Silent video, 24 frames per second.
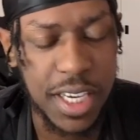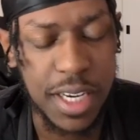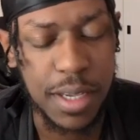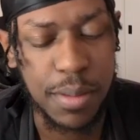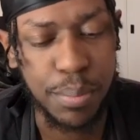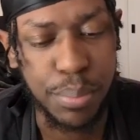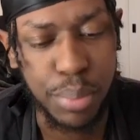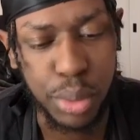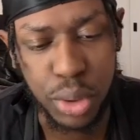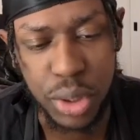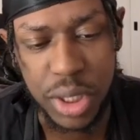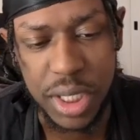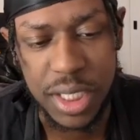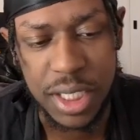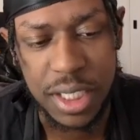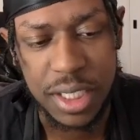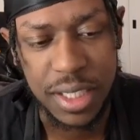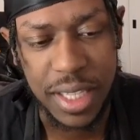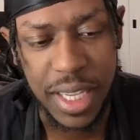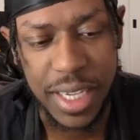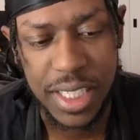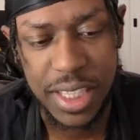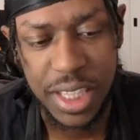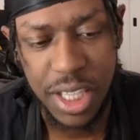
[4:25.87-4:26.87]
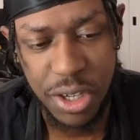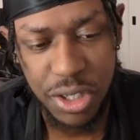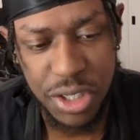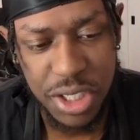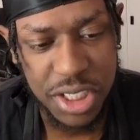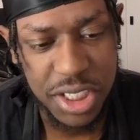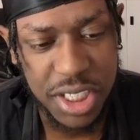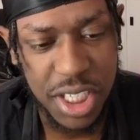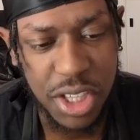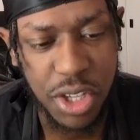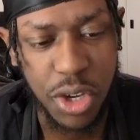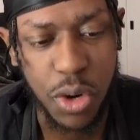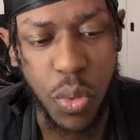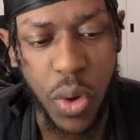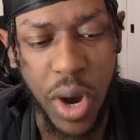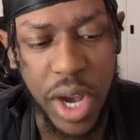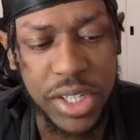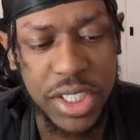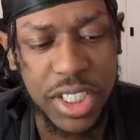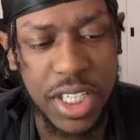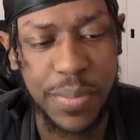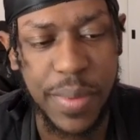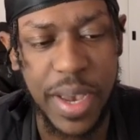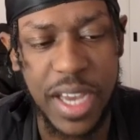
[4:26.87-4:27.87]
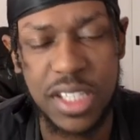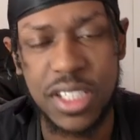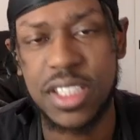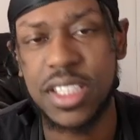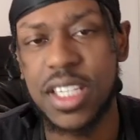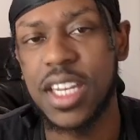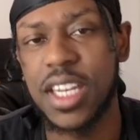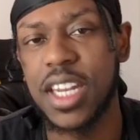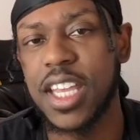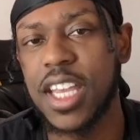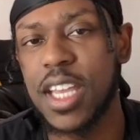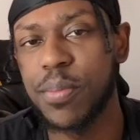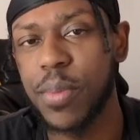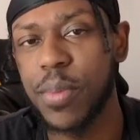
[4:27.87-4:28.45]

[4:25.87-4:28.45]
bullied. Like, they're just sitting there watching. Imagine just getting hit by